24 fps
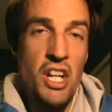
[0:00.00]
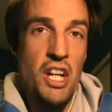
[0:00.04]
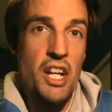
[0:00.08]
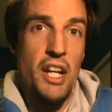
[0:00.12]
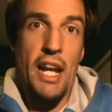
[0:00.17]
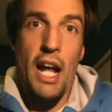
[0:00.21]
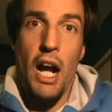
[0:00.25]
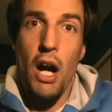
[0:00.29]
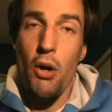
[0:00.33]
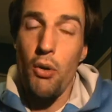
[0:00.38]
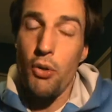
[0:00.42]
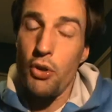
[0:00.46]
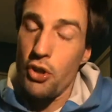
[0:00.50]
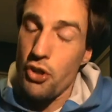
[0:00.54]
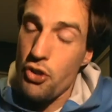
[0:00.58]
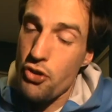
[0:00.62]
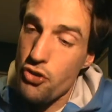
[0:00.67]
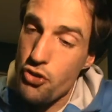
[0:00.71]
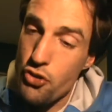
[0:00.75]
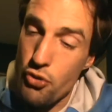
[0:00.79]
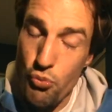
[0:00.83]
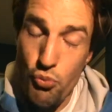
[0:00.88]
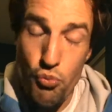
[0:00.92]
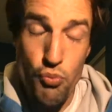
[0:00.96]
Now you're
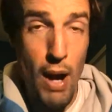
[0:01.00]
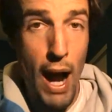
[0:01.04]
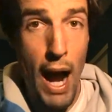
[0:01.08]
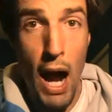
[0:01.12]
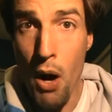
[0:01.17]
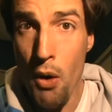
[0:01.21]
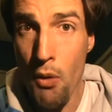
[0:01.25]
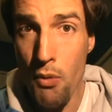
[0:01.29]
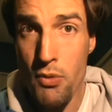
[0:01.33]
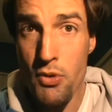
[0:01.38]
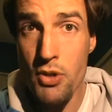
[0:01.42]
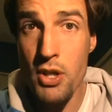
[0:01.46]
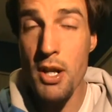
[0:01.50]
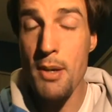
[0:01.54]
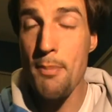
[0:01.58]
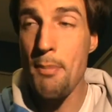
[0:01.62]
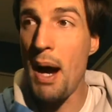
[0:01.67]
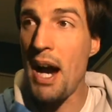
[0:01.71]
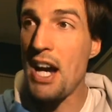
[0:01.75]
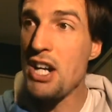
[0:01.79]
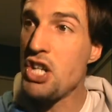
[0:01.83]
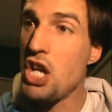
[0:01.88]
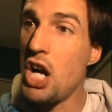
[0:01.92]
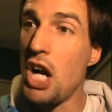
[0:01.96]
surrounded
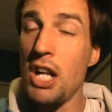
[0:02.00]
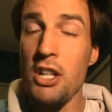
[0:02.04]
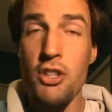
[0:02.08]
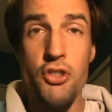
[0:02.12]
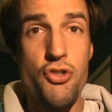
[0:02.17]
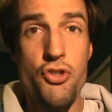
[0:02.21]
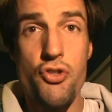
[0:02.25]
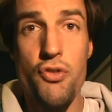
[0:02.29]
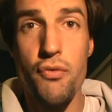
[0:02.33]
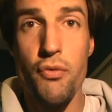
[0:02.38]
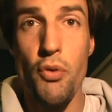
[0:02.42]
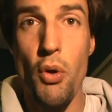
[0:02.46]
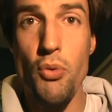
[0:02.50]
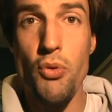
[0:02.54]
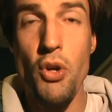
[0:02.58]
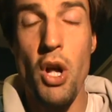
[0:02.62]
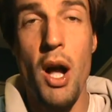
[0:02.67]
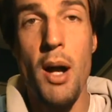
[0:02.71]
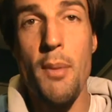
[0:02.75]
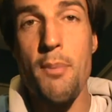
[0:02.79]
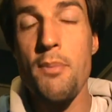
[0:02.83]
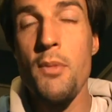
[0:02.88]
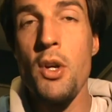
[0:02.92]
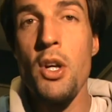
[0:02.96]
by tons of
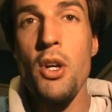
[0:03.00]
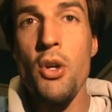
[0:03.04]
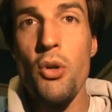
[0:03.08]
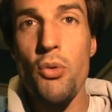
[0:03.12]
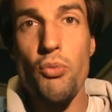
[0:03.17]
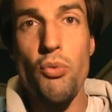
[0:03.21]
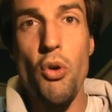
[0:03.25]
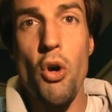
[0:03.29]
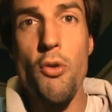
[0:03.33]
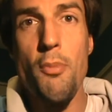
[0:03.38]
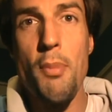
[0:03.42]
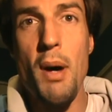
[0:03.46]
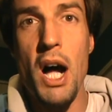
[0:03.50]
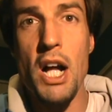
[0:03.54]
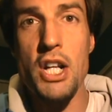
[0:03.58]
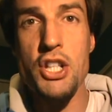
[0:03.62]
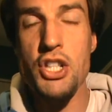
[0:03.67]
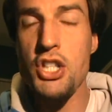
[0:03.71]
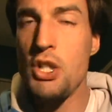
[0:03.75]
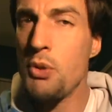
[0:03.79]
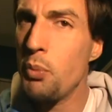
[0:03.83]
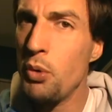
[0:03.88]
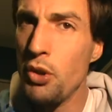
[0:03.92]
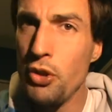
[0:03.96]
robot robots
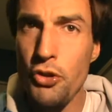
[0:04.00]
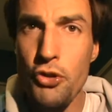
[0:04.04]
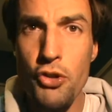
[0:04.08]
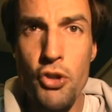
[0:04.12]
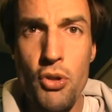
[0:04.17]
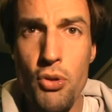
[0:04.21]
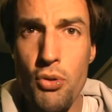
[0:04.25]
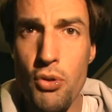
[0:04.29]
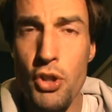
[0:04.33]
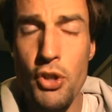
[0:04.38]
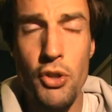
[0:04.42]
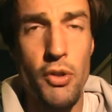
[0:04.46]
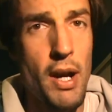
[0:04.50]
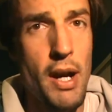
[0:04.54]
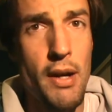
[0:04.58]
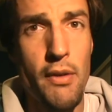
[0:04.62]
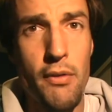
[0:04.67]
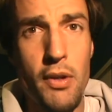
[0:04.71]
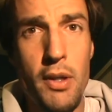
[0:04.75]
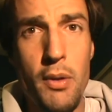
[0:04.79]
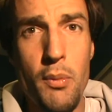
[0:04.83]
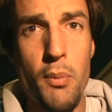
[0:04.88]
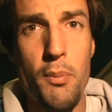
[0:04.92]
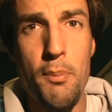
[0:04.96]
that will do your
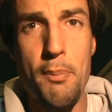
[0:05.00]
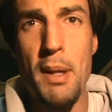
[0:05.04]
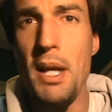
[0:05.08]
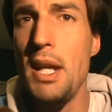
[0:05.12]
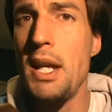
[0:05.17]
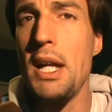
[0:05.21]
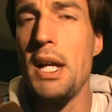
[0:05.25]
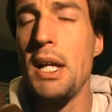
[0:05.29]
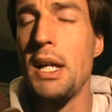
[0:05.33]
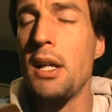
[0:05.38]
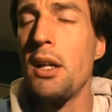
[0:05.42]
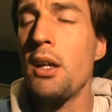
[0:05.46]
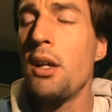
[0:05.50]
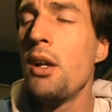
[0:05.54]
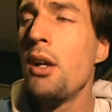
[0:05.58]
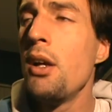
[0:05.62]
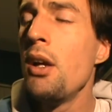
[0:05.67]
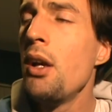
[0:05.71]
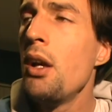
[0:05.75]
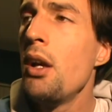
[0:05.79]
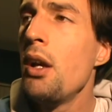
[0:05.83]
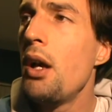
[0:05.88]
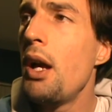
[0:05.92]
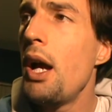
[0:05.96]
every bidding.
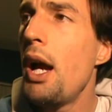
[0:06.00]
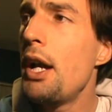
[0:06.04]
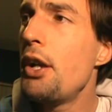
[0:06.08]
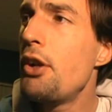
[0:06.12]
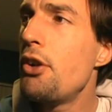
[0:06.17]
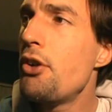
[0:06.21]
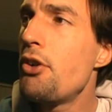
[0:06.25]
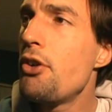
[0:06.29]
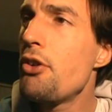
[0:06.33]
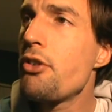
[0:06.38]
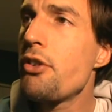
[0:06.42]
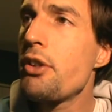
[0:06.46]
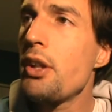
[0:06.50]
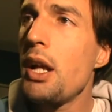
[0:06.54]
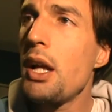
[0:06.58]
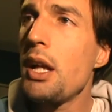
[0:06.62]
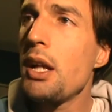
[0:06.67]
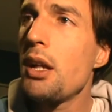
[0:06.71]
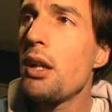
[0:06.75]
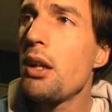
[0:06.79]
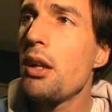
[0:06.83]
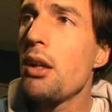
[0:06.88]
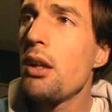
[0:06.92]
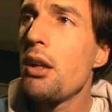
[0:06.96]
And you're just
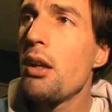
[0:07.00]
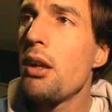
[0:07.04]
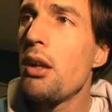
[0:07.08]
like,